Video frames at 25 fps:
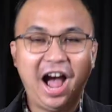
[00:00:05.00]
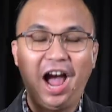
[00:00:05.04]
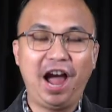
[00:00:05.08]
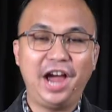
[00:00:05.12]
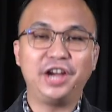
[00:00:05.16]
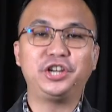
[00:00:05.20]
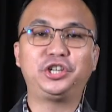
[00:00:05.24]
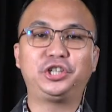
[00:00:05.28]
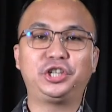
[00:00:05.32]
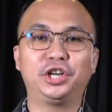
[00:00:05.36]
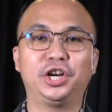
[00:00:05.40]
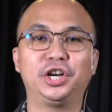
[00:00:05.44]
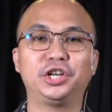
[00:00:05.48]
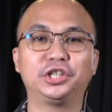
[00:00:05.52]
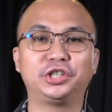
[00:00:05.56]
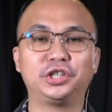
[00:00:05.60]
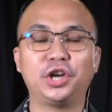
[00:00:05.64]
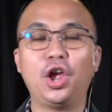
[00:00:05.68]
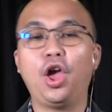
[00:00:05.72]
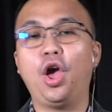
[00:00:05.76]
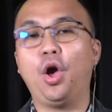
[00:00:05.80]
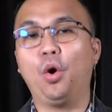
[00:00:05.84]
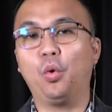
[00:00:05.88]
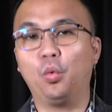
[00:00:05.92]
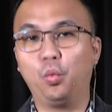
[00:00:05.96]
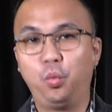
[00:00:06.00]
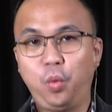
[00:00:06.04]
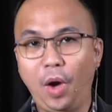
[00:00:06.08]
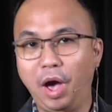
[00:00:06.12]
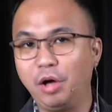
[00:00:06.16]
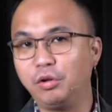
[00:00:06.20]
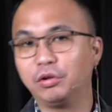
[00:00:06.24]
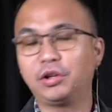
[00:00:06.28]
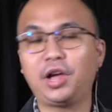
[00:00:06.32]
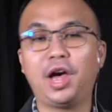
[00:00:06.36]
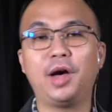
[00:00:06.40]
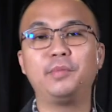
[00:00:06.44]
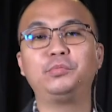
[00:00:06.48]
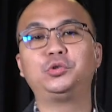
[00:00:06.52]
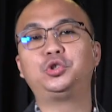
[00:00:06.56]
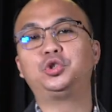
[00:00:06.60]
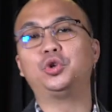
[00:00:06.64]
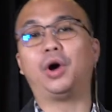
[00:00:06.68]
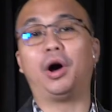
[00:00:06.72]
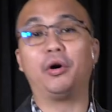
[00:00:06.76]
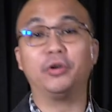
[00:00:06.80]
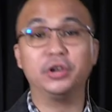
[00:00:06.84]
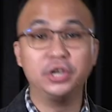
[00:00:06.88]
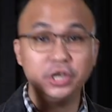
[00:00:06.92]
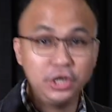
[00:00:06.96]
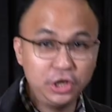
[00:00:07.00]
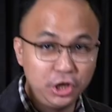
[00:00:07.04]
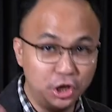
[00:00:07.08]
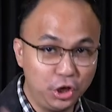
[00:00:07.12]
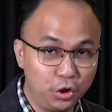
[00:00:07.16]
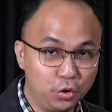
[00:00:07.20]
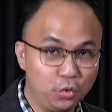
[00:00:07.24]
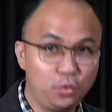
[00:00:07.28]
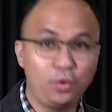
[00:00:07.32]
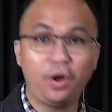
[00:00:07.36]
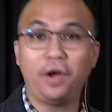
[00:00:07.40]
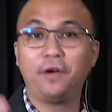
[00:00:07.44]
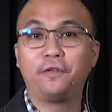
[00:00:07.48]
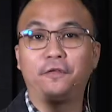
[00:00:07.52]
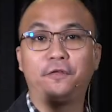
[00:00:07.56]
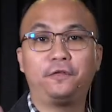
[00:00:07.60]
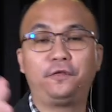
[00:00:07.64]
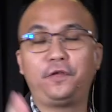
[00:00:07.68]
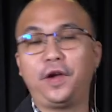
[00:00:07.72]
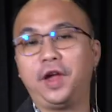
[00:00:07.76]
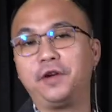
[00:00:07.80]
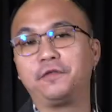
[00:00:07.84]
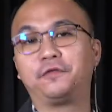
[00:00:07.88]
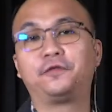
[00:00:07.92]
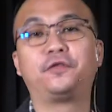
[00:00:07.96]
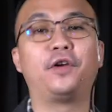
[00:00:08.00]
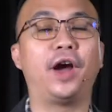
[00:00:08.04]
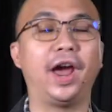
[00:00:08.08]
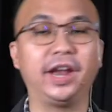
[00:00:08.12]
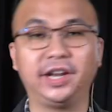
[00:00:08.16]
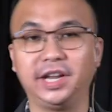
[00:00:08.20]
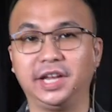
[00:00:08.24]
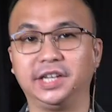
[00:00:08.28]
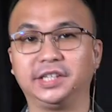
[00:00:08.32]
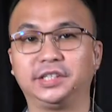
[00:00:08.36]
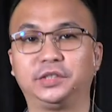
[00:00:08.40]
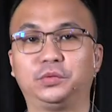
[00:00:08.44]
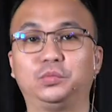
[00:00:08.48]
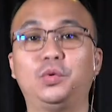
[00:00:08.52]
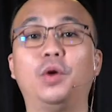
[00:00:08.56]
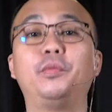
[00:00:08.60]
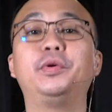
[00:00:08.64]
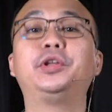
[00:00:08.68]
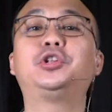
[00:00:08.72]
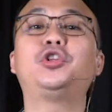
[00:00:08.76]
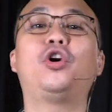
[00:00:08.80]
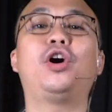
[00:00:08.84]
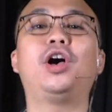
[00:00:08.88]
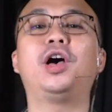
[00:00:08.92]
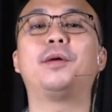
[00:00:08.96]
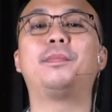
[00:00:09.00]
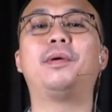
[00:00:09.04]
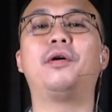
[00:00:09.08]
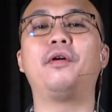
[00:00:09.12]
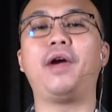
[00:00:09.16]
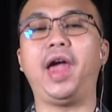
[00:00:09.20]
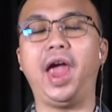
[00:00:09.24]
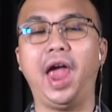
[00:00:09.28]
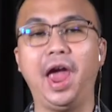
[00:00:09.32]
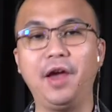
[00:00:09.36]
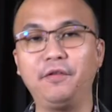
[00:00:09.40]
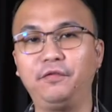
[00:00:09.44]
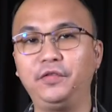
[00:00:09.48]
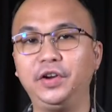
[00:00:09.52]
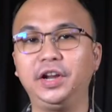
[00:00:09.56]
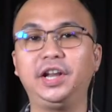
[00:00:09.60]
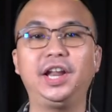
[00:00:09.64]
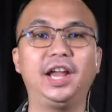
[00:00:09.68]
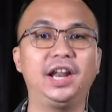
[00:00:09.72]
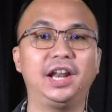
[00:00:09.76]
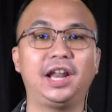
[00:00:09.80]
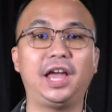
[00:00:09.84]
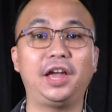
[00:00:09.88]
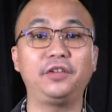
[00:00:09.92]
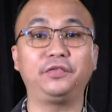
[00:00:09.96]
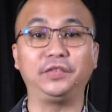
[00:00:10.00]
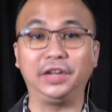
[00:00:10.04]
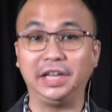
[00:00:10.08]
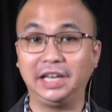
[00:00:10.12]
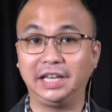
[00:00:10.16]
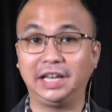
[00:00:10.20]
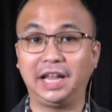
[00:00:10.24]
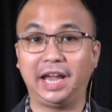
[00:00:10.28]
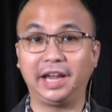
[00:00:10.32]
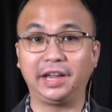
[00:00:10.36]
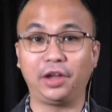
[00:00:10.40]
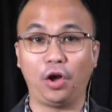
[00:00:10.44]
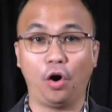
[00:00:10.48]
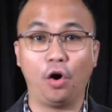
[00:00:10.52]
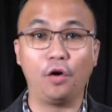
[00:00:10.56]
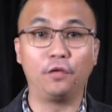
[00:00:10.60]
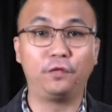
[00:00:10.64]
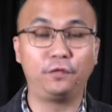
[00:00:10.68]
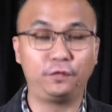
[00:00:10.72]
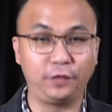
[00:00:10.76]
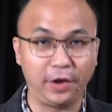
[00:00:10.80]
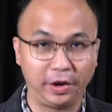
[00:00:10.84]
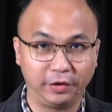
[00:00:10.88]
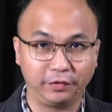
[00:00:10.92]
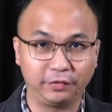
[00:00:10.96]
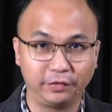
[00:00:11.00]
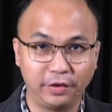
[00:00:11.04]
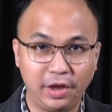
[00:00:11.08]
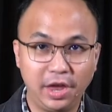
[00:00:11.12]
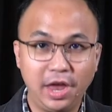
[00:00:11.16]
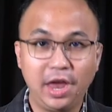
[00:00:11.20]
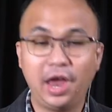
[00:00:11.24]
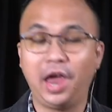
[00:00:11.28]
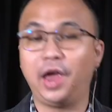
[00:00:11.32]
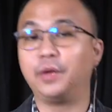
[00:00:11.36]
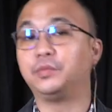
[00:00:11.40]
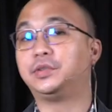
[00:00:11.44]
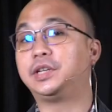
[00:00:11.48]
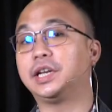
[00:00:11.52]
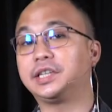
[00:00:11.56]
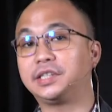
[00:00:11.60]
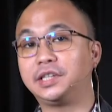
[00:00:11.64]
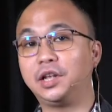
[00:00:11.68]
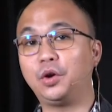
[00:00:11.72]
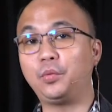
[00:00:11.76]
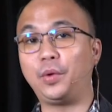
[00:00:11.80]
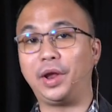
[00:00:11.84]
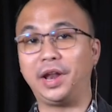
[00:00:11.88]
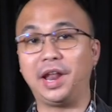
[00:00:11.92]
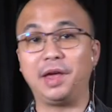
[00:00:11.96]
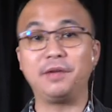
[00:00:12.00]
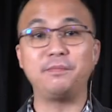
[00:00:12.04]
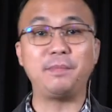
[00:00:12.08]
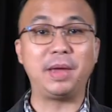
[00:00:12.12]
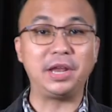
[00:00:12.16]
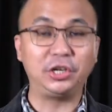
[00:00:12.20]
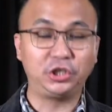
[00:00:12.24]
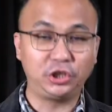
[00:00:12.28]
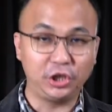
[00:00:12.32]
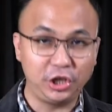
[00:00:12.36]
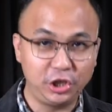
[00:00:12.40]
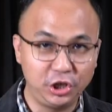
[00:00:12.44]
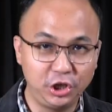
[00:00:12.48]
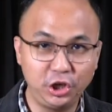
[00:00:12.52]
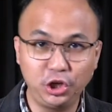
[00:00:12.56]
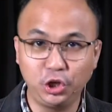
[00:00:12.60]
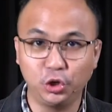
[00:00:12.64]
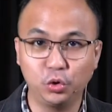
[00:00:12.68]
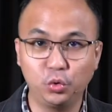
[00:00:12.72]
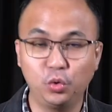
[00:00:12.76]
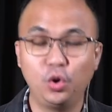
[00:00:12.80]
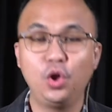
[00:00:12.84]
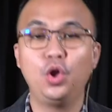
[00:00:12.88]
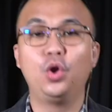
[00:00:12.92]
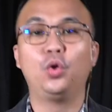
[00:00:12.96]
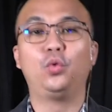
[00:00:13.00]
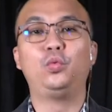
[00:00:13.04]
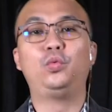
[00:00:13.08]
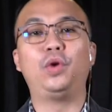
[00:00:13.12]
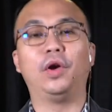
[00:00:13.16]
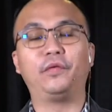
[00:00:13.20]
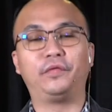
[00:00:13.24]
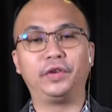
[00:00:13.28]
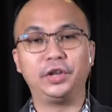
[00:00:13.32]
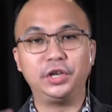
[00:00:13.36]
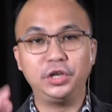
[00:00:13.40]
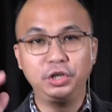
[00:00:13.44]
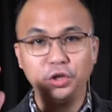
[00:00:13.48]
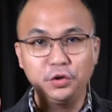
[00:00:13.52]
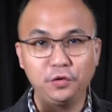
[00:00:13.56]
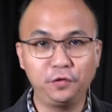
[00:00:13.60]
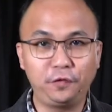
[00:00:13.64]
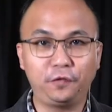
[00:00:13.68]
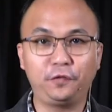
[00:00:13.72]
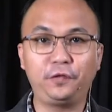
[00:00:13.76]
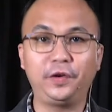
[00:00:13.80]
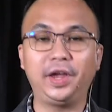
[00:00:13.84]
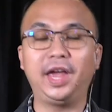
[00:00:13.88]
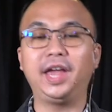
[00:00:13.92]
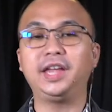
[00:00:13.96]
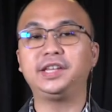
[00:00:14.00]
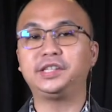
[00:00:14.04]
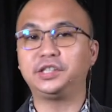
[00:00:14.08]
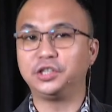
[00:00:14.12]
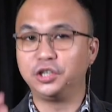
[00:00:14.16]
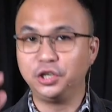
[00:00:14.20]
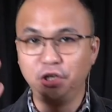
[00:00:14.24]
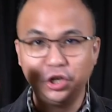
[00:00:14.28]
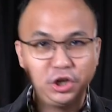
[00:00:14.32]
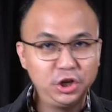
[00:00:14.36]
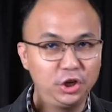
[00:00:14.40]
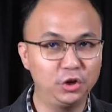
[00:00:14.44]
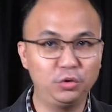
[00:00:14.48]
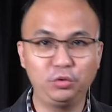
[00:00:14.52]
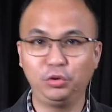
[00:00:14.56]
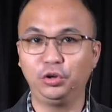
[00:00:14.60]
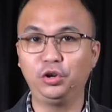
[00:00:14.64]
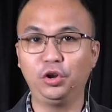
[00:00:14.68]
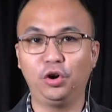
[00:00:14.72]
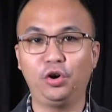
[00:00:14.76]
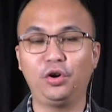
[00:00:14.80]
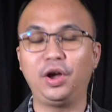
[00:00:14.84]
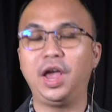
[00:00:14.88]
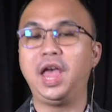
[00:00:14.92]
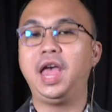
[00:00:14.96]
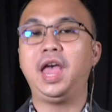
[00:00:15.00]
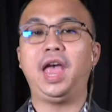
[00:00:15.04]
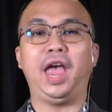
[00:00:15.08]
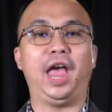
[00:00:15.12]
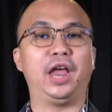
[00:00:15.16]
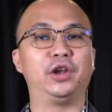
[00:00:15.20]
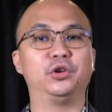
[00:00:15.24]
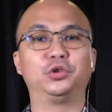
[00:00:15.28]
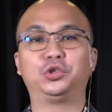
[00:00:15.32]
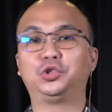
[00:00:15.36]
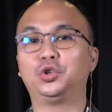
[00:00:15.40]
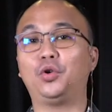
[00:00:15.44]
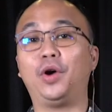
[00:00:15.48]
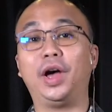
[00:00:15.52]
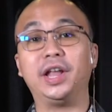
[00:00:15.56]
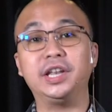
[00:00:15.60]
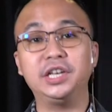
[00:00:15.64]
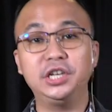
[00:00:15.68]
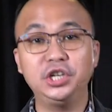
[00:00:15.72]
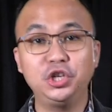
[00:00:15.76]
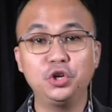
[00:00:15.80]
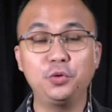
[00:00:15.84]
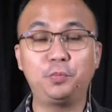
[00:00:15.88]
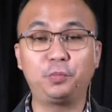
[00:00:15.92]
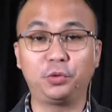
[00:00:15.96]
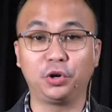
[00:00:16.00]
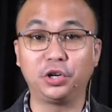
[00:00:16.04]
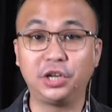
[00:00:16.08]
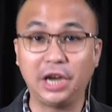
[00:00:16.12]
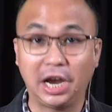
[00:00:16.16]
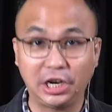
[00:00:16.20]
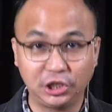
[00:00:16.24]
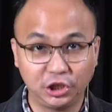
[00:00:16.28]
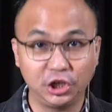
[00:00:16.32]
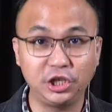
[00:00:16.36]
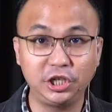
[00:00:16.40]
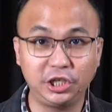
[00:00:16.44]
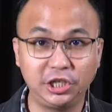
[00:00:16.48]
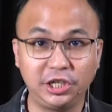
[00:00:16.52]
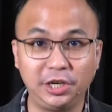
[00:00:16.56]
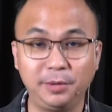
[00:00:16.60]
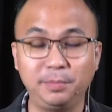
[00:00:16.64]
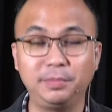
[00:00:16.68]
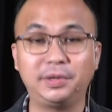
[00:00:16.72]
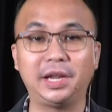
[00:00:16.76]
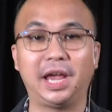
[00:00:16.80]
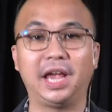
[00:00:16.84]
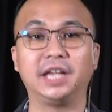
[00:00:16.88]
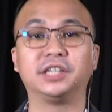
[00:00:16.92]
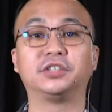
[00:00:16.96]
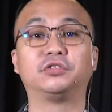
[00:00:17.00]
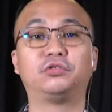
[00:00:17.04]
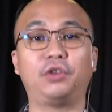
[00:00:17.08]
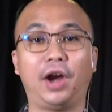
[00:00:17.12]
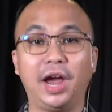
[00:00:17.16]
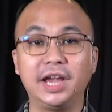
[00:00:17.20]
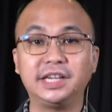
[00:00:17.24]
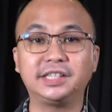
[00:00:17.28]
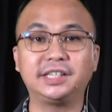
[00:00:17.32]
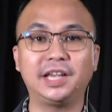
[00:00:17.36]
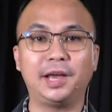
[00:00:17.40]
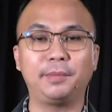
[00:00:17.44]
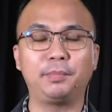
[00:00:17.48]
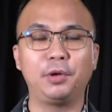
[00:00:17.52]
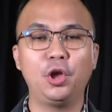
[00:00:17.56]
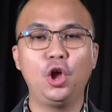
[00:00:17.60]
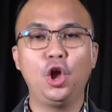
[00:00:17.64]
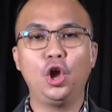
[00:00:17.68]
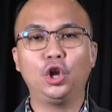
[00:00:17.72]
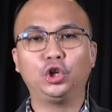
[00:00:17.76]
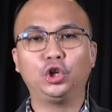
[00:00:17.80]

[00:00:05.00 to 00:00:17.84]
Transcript: Hi Church, welcome to our new Faith Fridays, where we talk about everyday life in light of faith. And just now when I mentioned new, we have a new face, new look, and also a new production team that has risen up